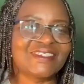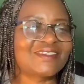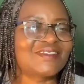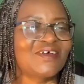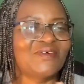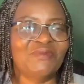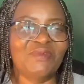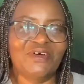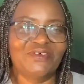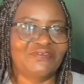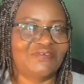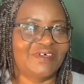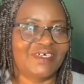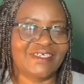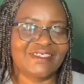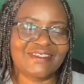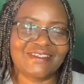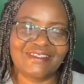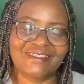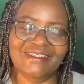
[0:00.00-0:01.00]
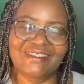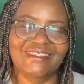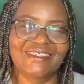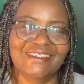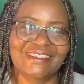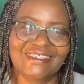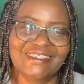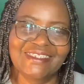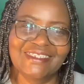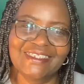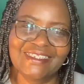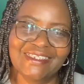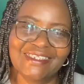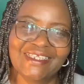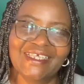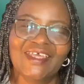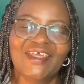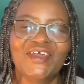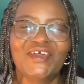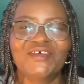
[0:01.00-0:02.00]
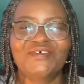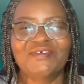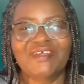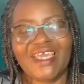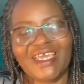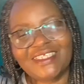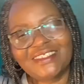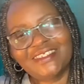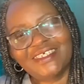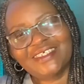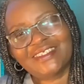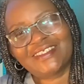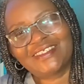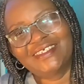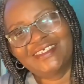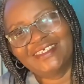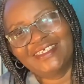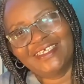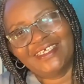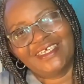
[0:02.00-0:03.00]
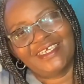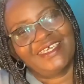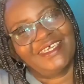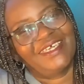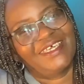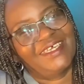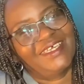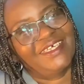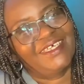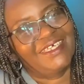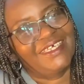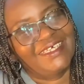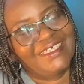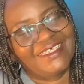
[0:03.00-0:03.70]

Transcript: Some of us, we are just here.